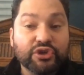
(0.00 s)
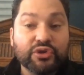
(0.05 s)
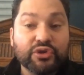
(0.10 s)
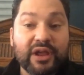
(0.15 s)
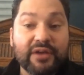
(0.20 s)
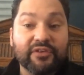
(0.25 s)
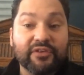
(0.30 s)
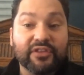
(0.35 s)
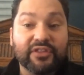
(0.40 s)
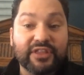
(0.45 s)

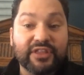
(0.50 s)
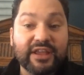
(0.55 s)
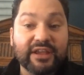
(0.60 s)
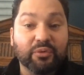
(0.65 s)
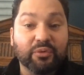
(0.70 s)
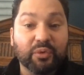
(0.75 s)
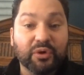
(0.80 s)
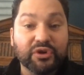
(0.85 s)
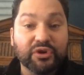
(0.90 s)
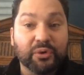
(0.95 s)
never think
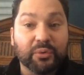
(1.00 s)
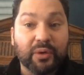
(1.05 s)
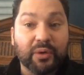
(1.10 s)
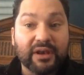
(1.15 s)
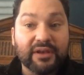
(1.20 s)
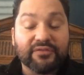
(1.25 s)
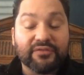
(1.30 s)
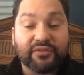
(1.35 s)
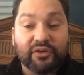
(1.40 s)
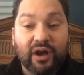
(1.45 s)
when you're
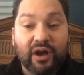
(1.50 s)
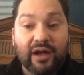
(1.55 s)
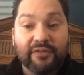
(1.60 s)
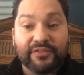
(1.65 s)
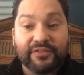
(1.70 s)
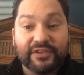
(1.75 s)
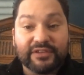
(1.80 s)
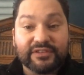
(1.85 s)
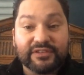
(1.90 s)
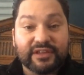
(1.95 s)
running for
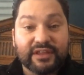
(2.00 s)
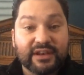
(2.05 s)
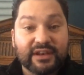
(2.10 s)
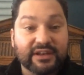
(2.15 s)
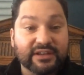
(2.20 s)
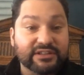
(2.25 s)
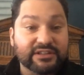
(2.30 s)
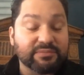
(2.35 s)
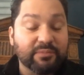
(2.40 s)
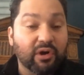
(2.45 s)
office that in
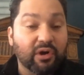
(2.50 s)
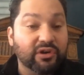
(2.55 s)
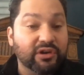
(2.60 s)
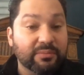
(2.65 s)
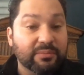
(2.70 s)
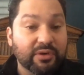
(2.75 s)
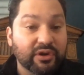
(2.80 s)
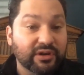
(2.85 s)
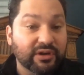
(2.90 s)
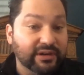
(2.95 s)
a small
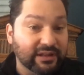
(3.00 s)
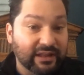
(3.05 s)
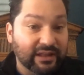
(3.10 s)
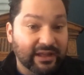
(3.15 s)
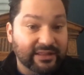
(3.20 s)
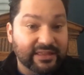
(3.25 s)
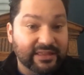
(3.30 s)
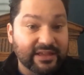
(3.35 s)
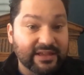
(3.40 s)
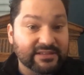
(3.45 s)
community
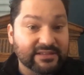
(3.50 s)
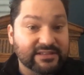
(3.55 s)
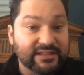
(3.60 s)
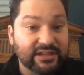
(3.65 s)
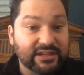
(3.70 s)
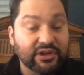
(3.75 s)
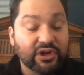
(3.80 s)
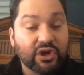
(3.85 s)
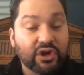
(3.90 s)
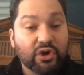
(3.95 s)
like this
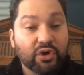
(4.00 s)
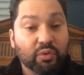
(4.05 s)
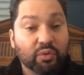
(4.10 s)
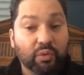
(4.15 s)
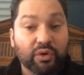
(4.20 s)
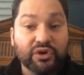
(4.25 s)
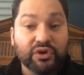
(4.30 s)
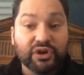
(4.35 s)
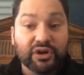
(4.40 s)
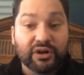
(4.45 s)
and
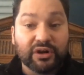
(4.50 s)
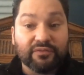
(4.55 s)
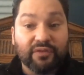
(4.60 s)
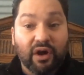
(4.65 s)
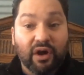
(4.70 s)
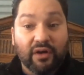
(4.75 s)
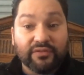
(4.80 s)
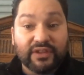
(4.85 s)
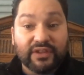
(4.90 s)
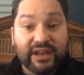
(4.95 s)
when you're
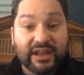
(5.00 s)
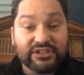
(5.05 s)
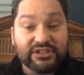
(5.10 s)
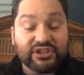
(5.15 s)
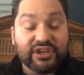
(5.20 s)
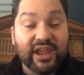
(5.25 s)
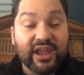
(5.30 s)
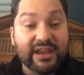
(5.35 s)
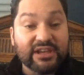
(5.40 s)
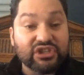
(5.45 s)
involved in
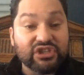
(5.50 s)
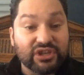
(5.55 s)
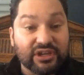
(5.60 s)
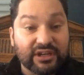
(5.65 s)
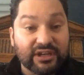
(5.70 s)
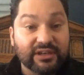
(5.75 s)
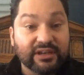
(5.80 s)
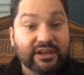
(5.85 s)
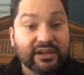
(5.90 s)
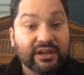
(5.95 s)

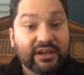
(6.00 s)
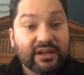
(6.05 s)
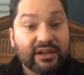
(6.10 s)
education,